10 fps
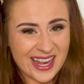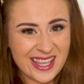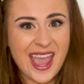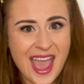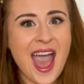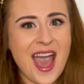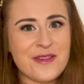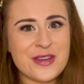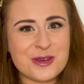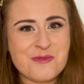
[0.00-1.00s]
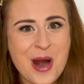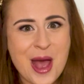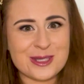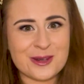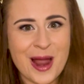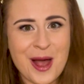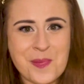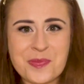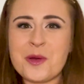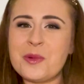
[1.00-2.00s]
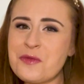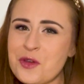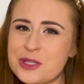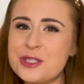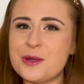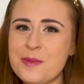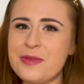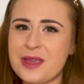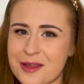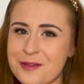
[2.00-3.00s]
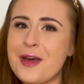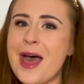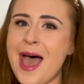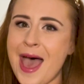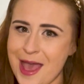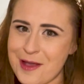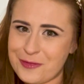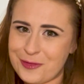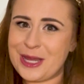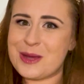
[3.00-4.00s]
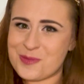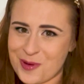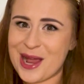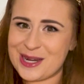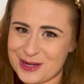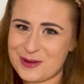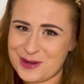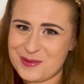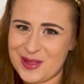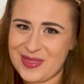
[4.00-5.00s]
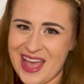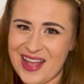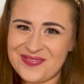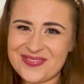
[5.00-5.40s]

and yeah, have a good browse around. We've got something for every bride and groom on there.